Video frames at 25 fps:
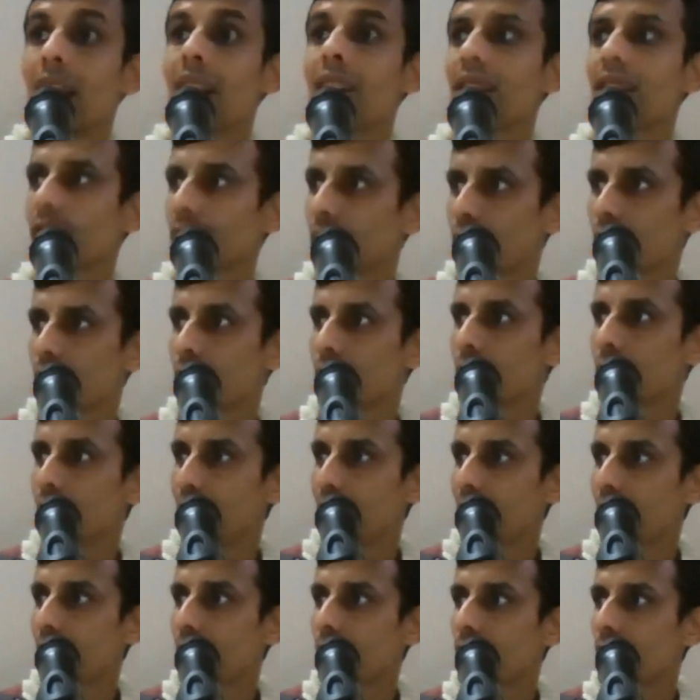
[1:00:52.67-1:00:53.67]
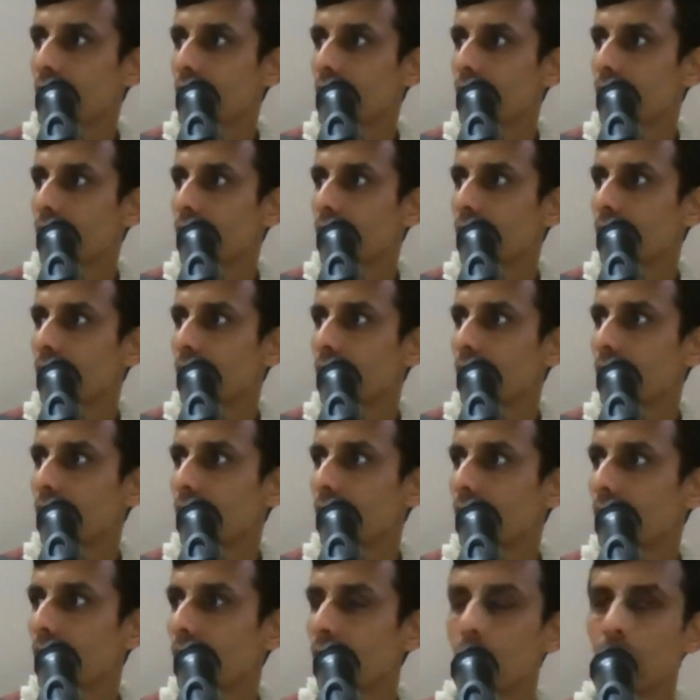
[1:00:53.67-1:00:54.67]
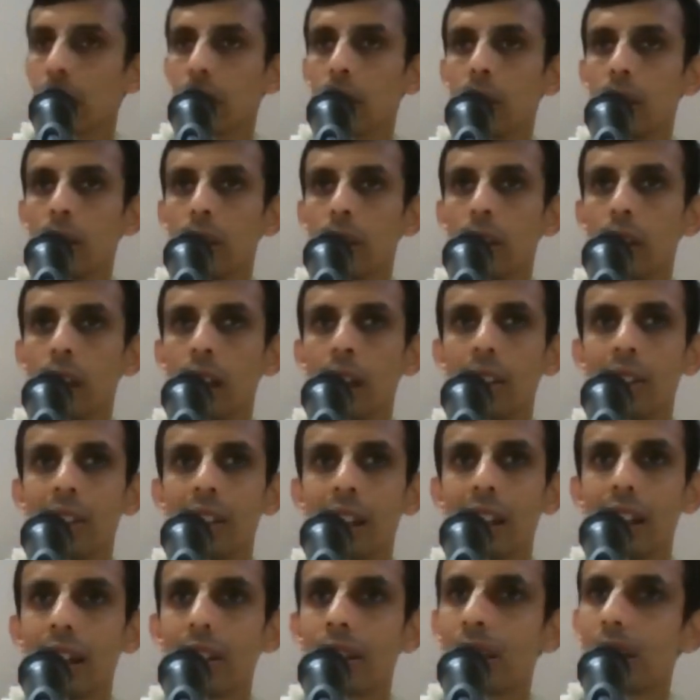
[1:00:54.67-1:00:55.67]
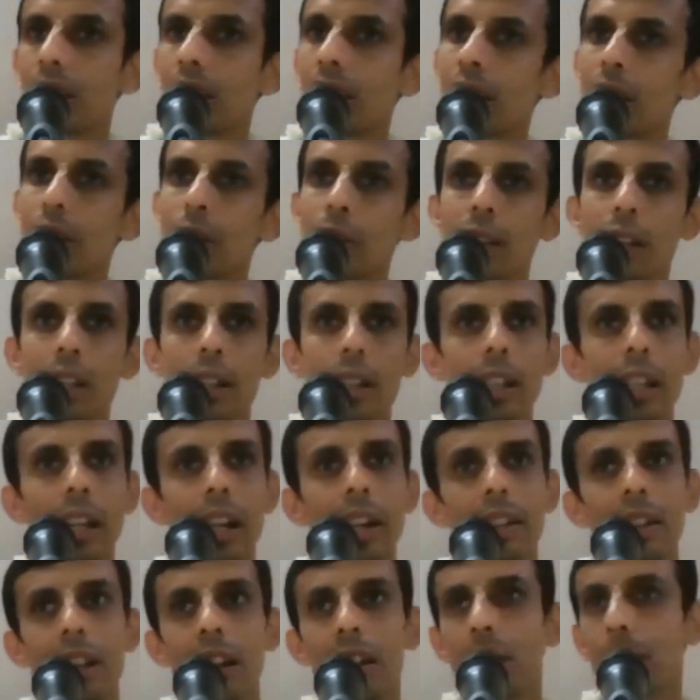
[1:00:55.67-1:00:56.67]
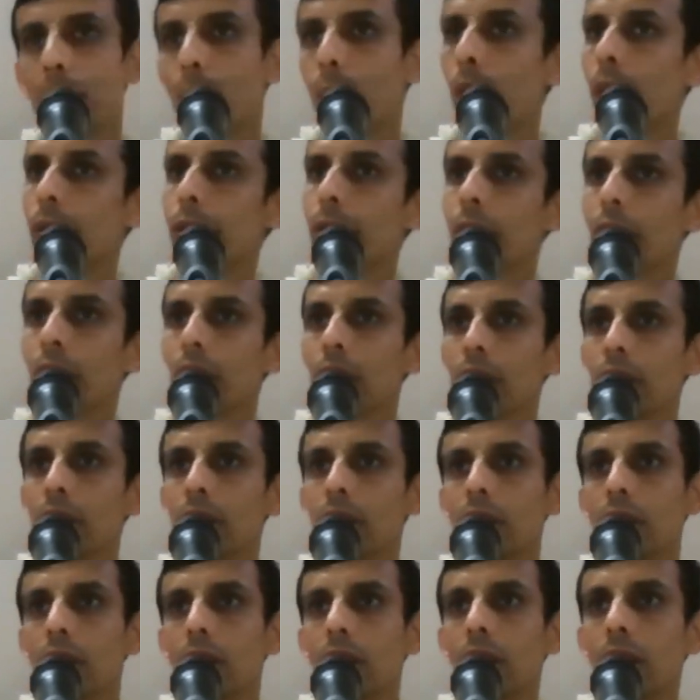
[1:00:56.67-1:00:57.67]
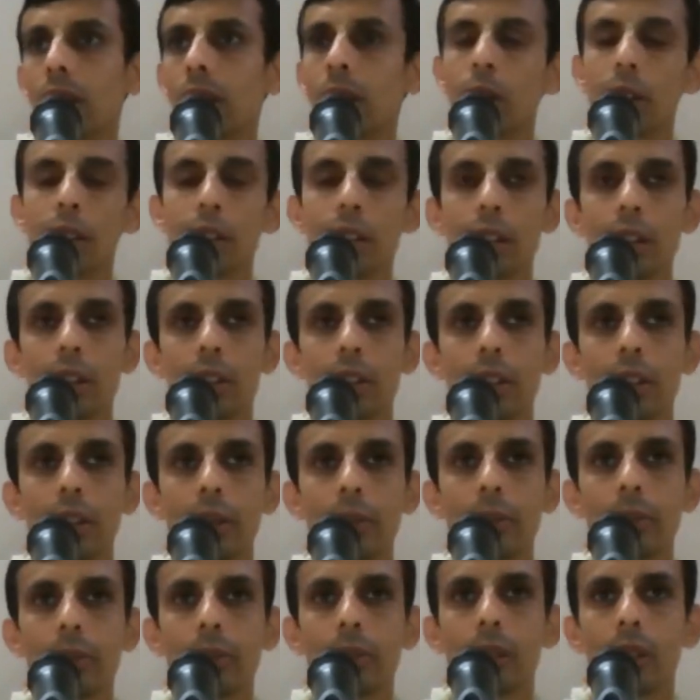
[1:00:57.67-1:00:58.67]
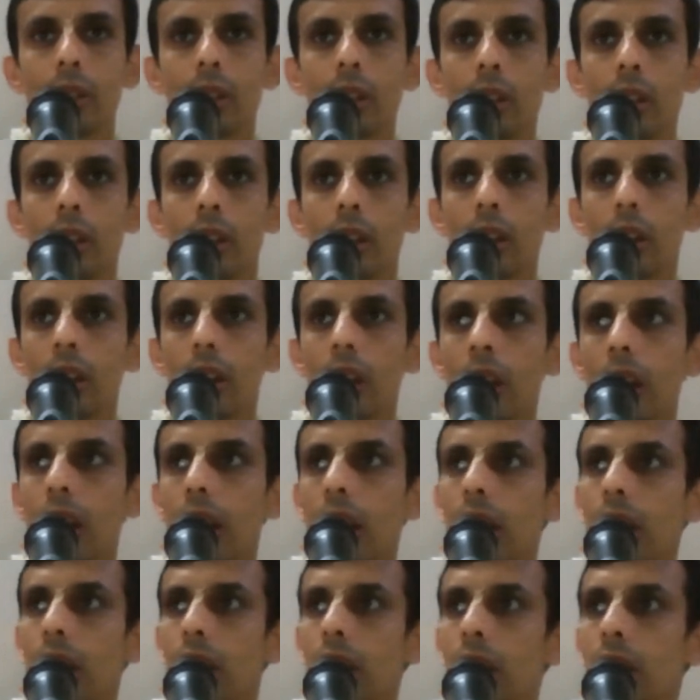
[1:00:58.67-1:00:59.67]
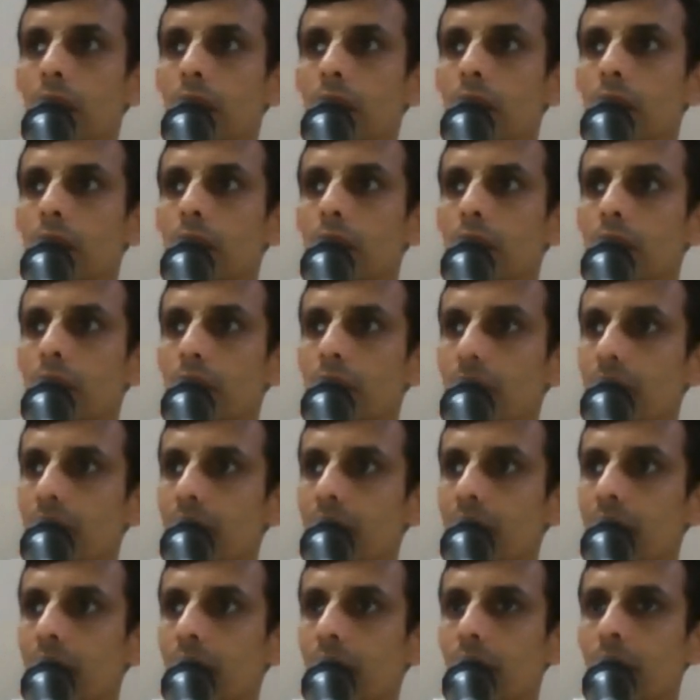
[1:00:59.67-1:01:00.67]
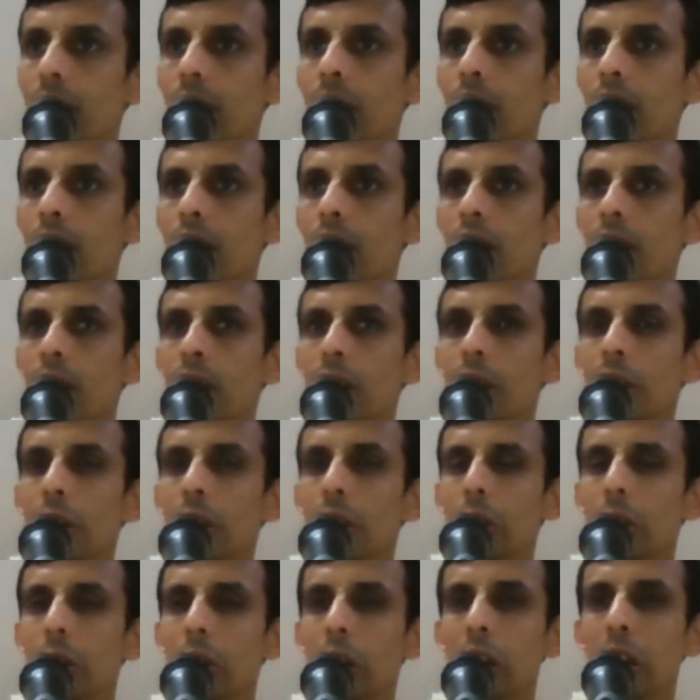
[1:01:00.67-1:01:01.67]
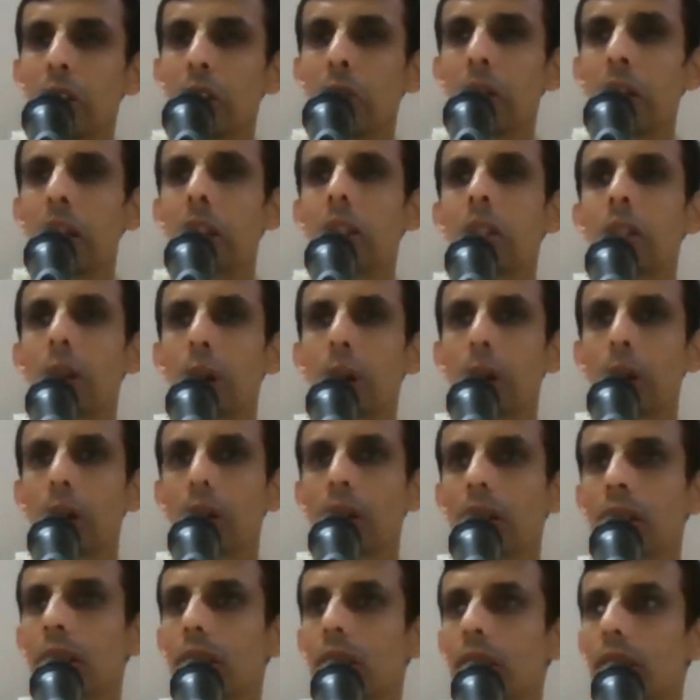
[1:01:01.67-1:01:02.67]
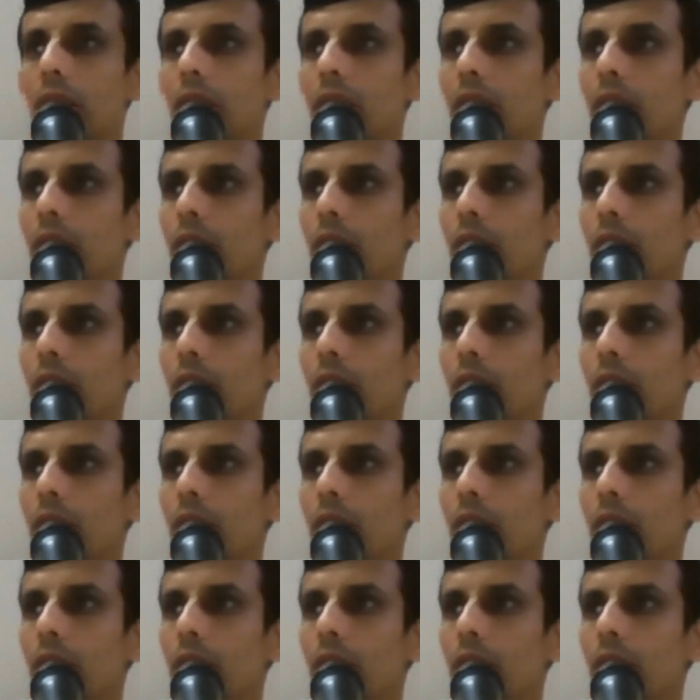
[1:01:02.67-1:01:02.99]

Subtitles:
Jarasandha's dynasty, Okay. And Jarasandha is very great enemy of Lord Krishna. And this Ekalavya is very, very strong.